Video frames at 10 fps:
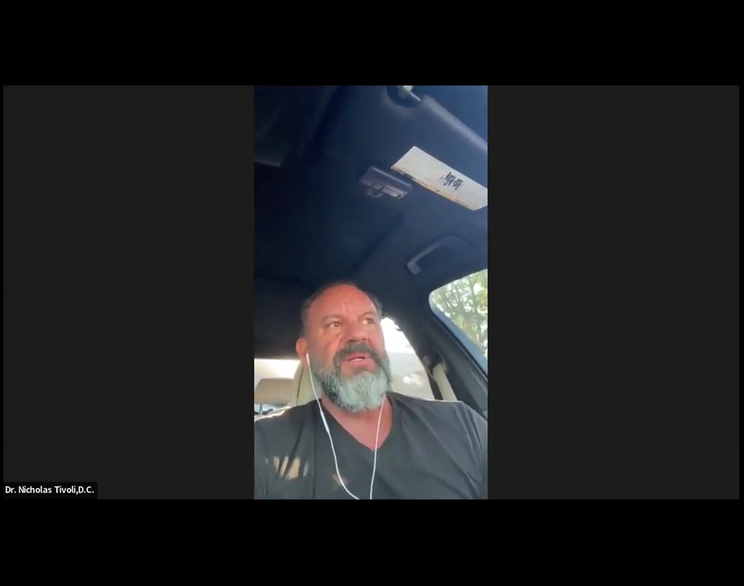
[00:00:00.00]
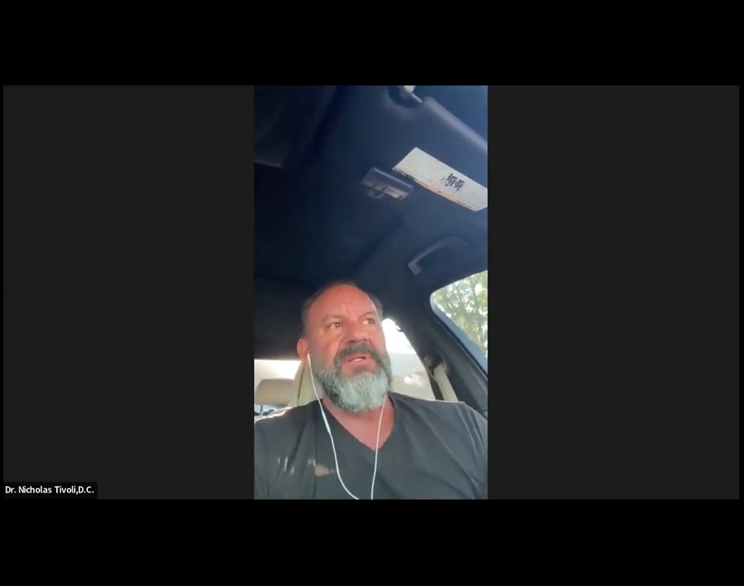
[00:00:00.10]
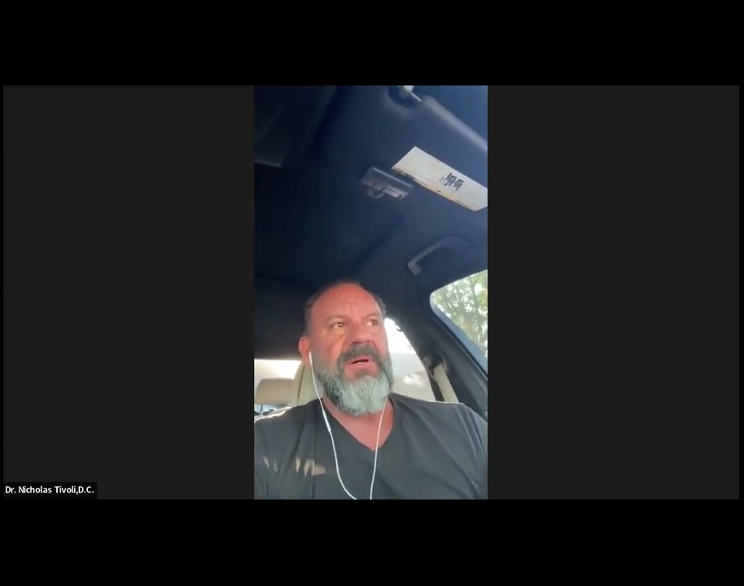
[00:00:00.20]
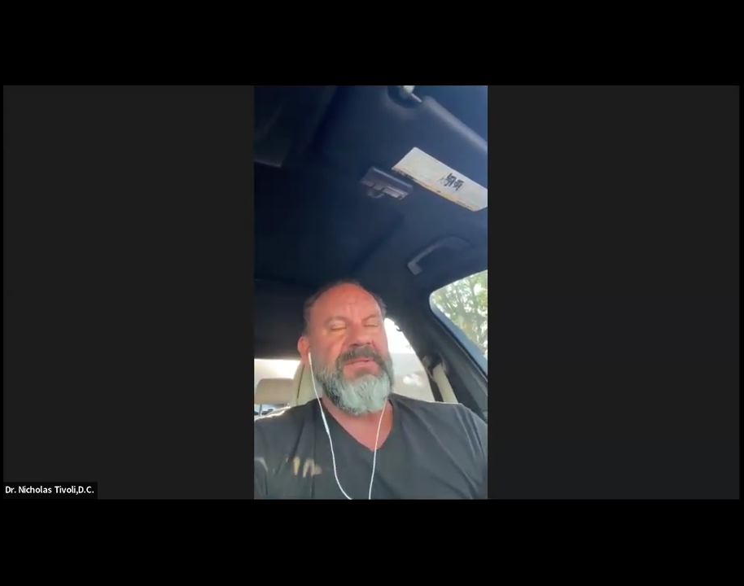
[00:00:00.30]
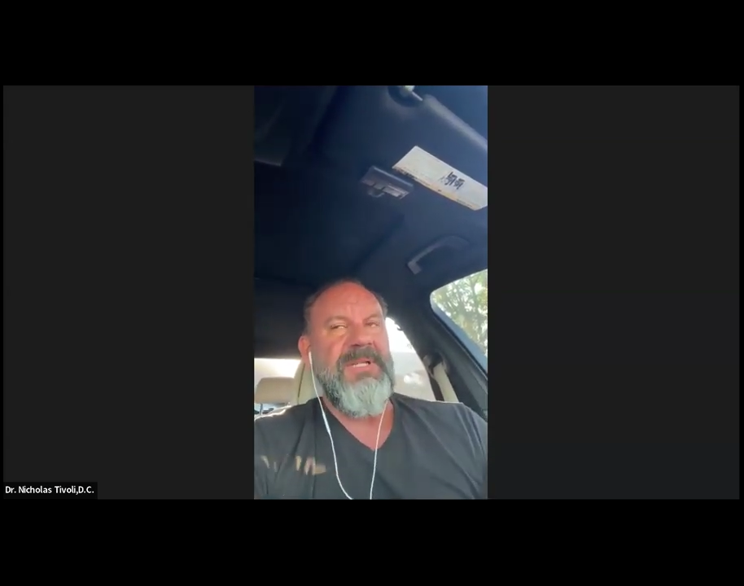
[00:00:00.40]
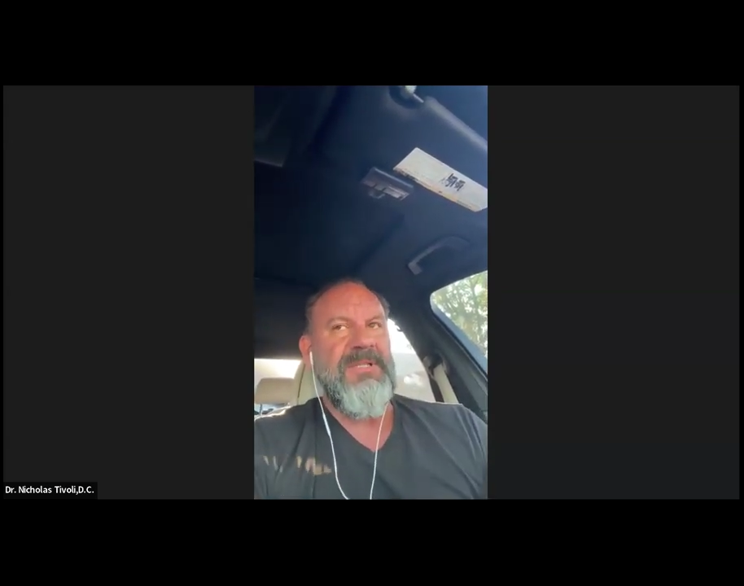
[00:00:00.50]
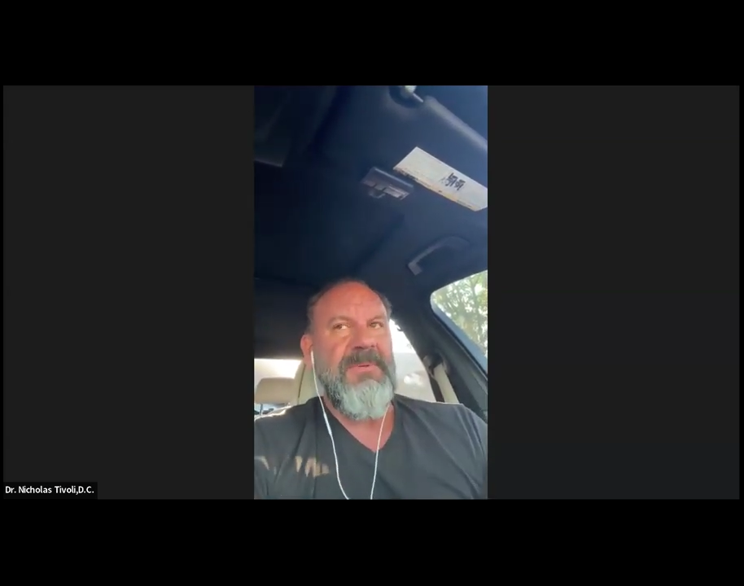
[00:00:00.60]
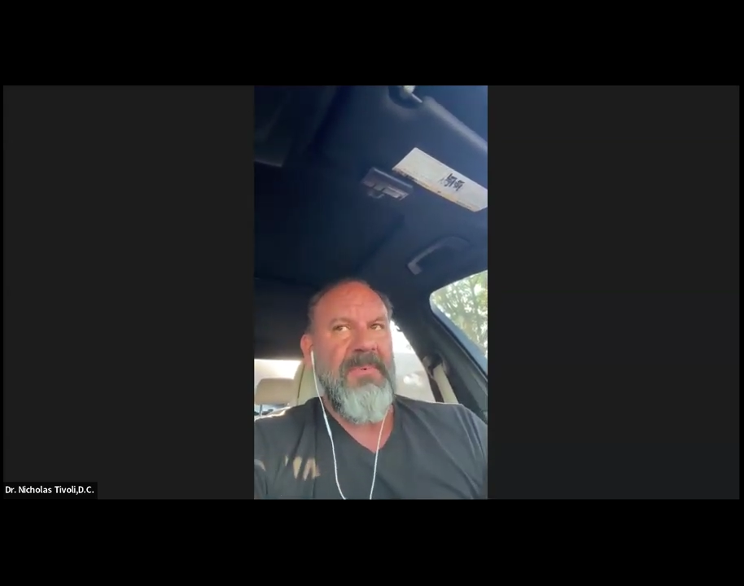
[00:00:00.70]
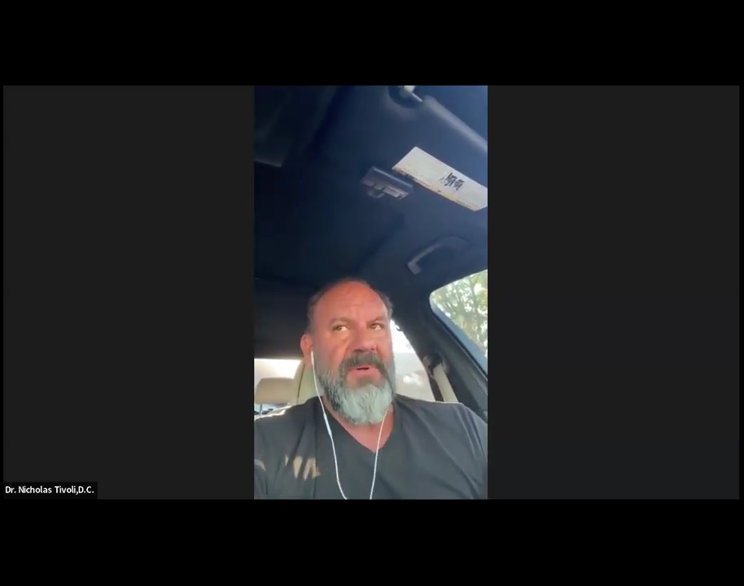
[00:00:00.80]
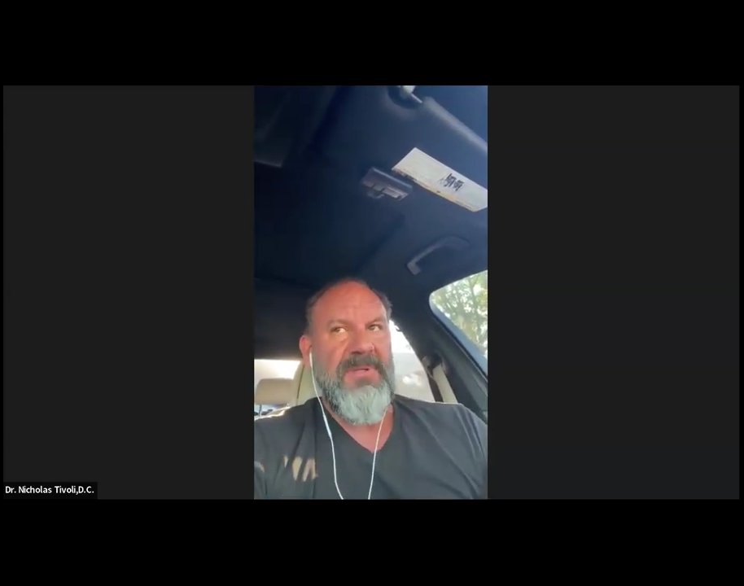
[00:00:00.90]
So I always ask
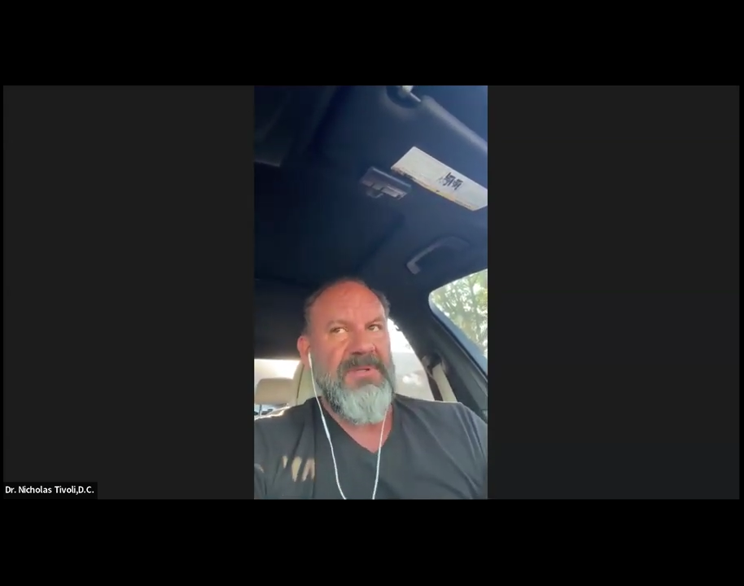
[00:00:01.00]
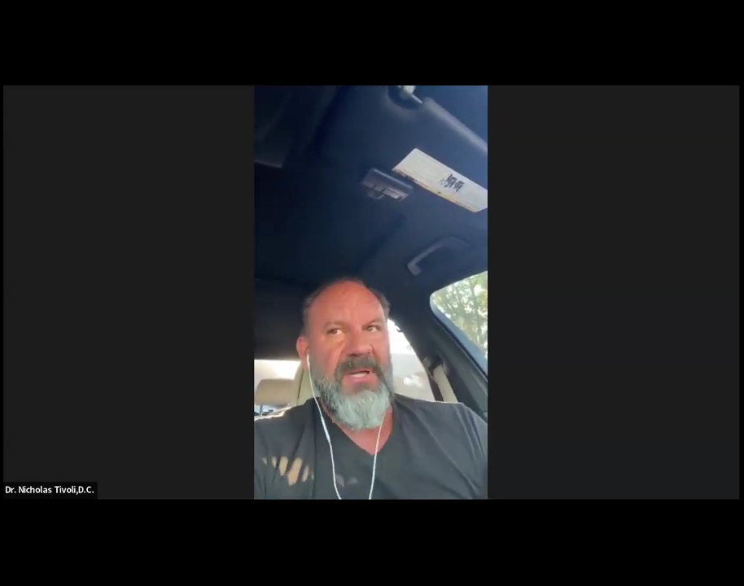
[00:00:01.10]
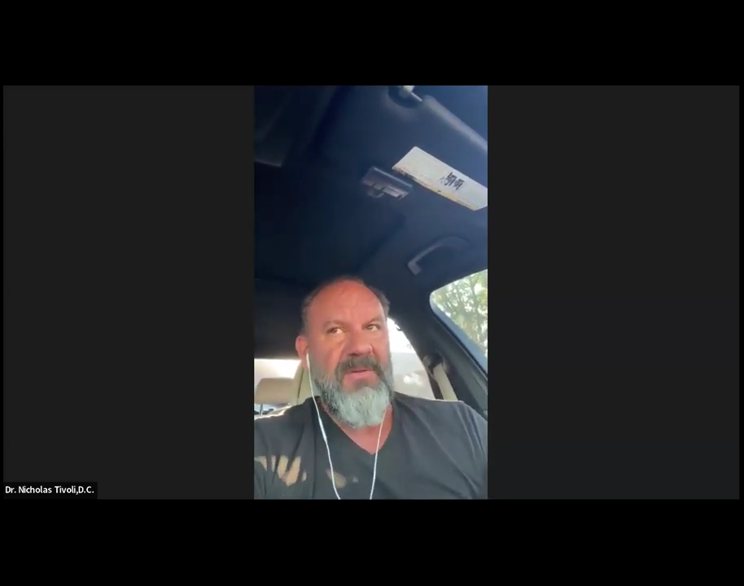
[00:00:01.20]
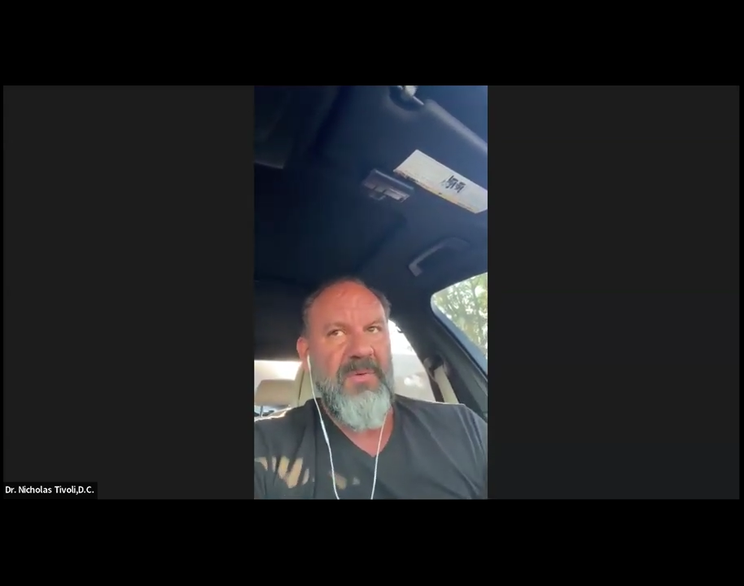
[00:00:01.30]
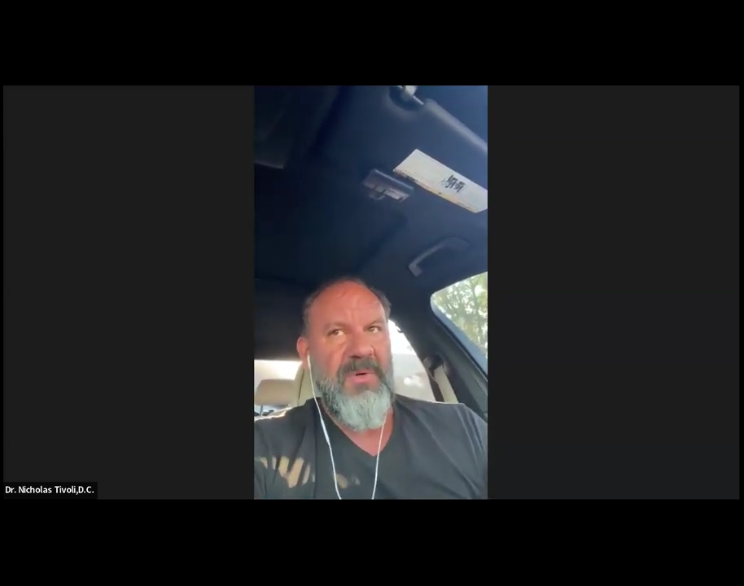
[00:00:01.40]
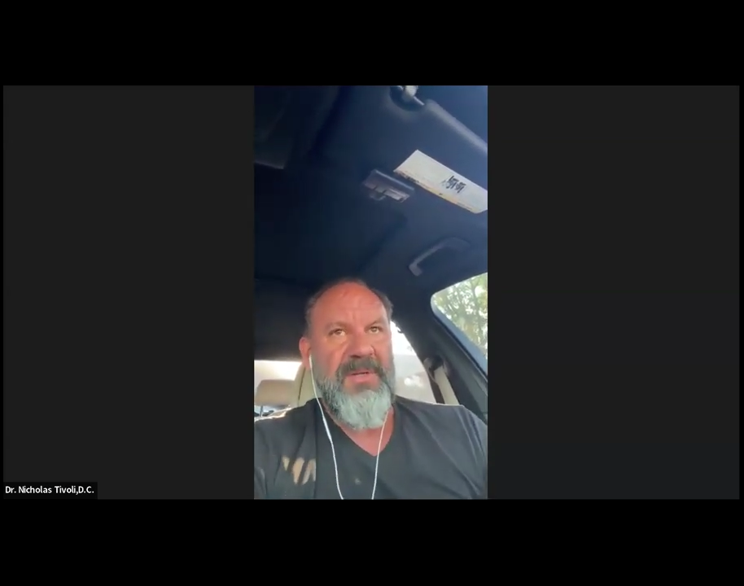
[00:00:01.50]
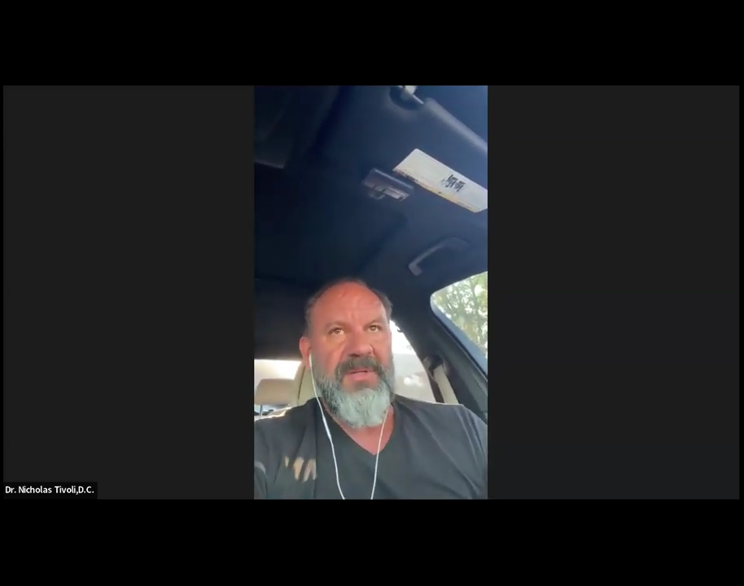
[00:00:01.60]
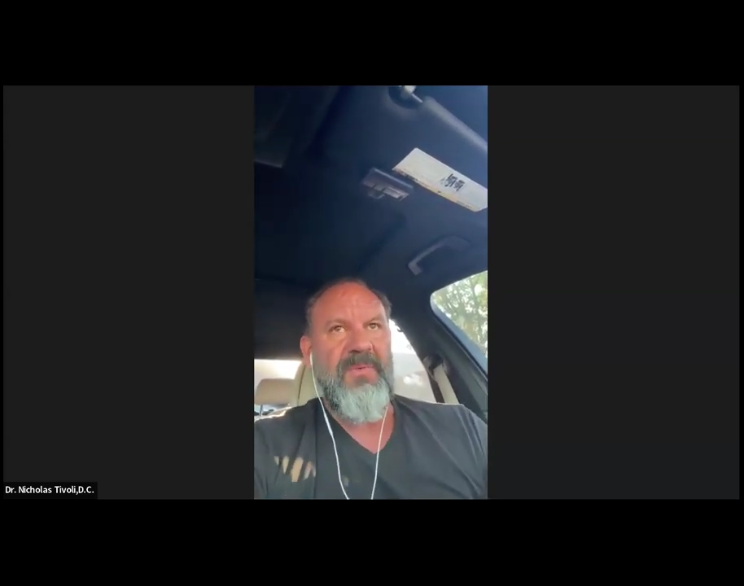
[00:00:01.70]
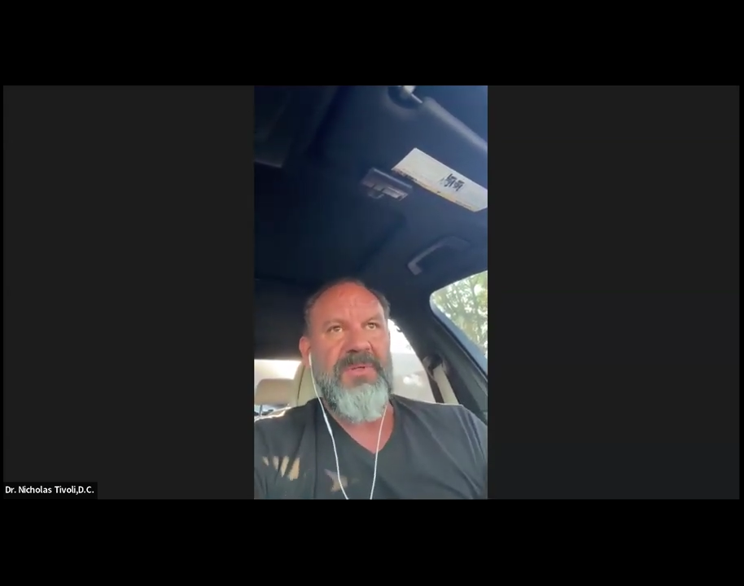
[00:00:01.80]
people on a scale of 1 to 10,